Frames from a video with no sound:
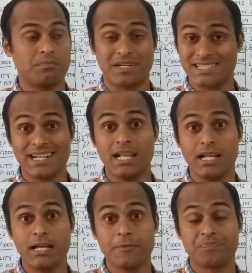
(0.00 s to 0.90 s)

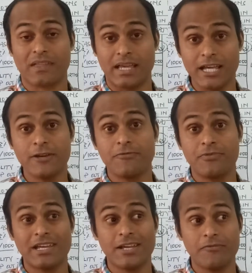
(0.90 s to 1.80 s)
personally,
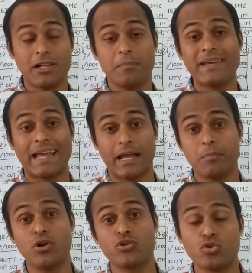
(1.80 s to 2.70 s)
if he will be
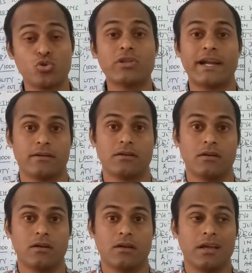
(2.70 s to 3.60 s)
able to do
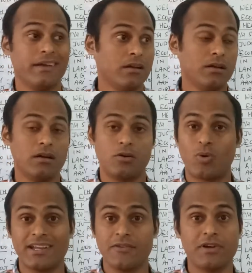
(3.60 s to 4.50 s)
that in
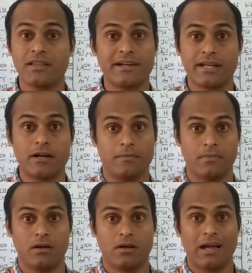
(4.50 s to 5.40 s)
whatever the
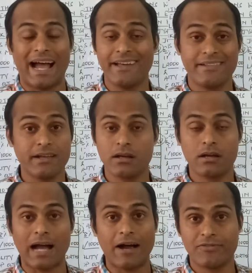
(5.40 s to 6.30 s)
term, I think
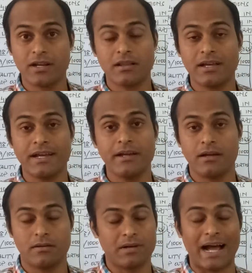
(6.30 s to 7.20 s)
after
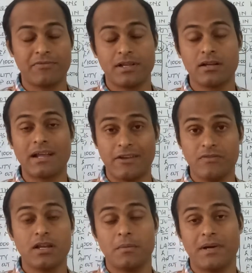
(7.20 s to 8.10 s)

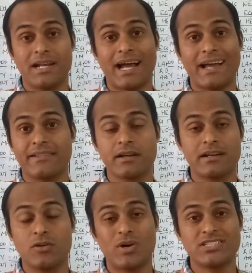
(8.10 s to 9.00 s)
N.V. Ramana, I
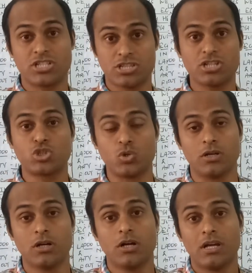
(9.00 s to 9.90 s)
think D.Y.
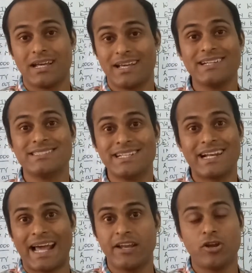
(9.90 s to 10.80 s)
Chandrachud, he is
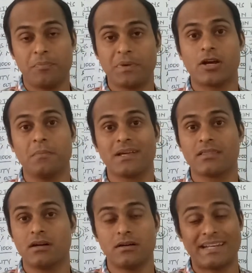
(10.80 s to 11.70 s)
in line of
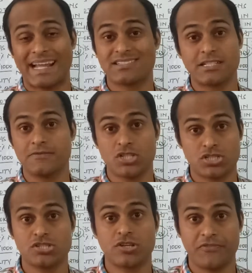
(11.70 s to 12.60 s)
becoming the next Chief
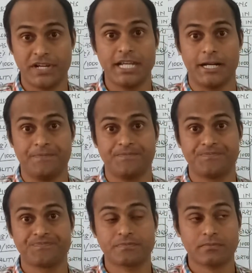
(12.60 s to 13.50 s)
Justice of India.